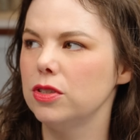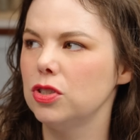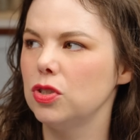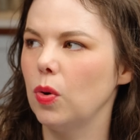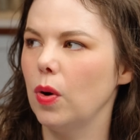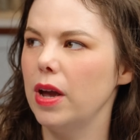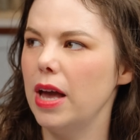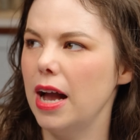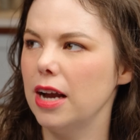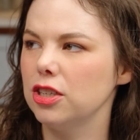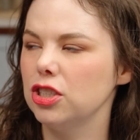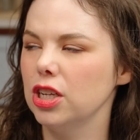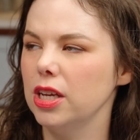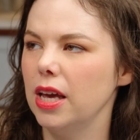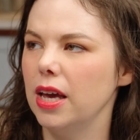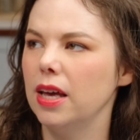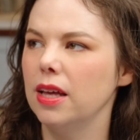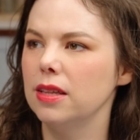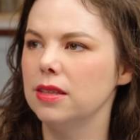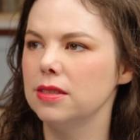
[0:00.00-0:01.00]
story actually
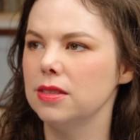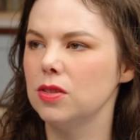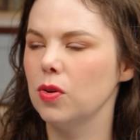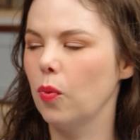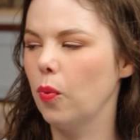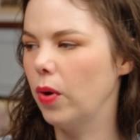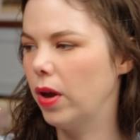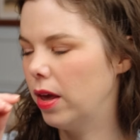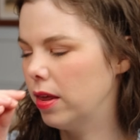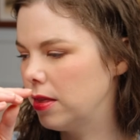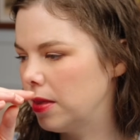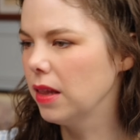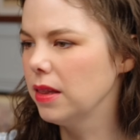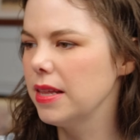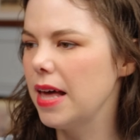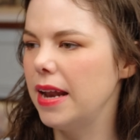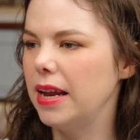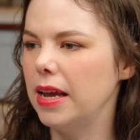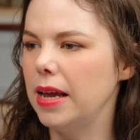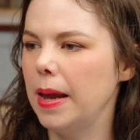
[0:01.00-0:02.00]
ends with
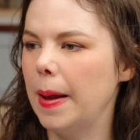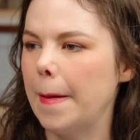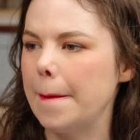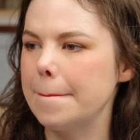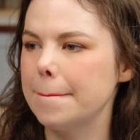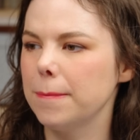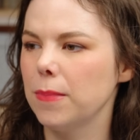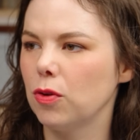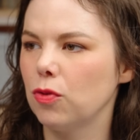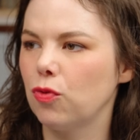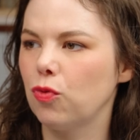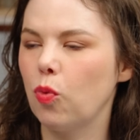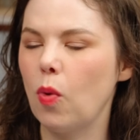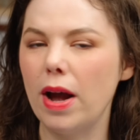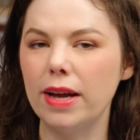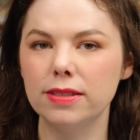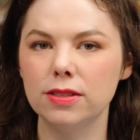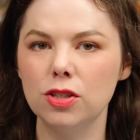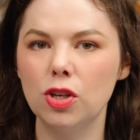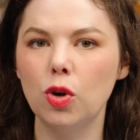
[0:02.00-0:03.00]
Letty
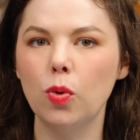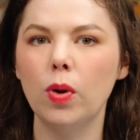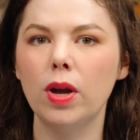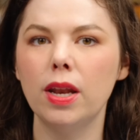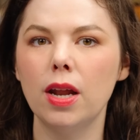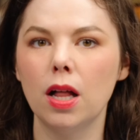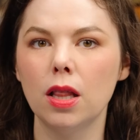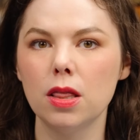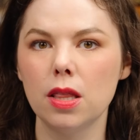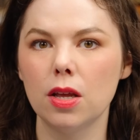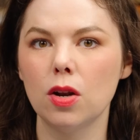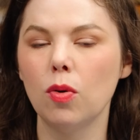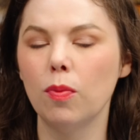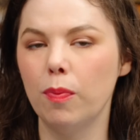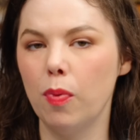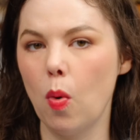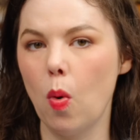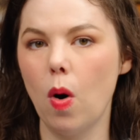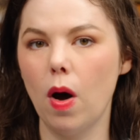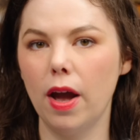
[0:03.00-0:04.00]
rescuing a little
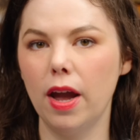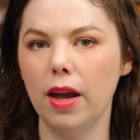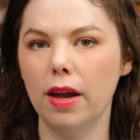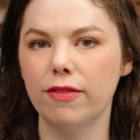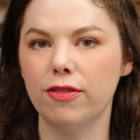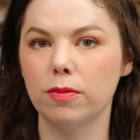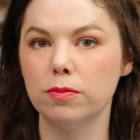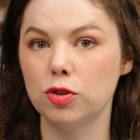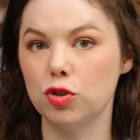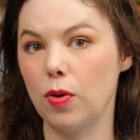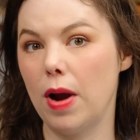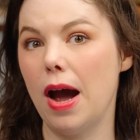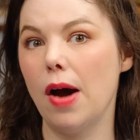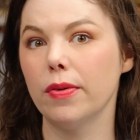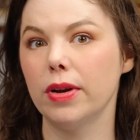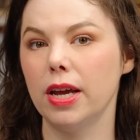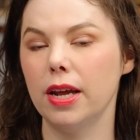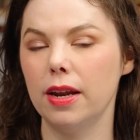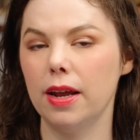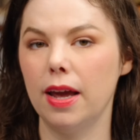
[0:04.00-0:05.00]
boy from
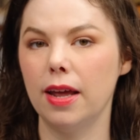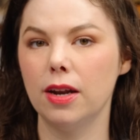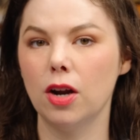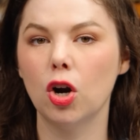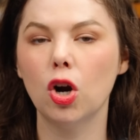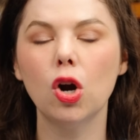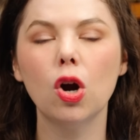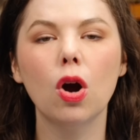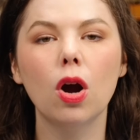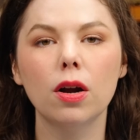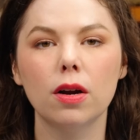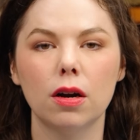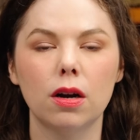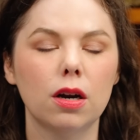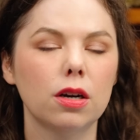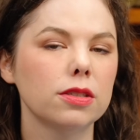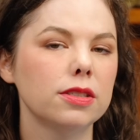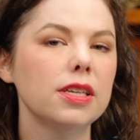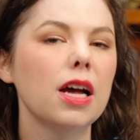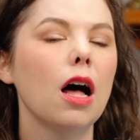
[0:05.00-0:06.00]
drowning and her
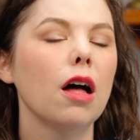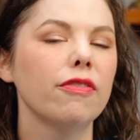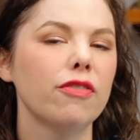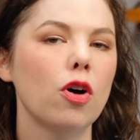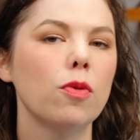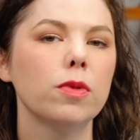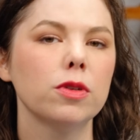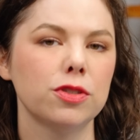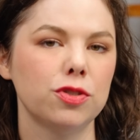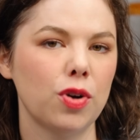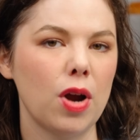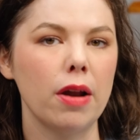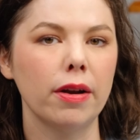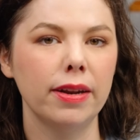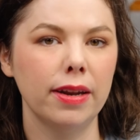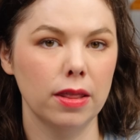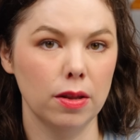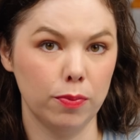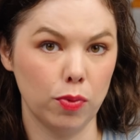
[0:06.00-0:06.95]
herself almost drowning in the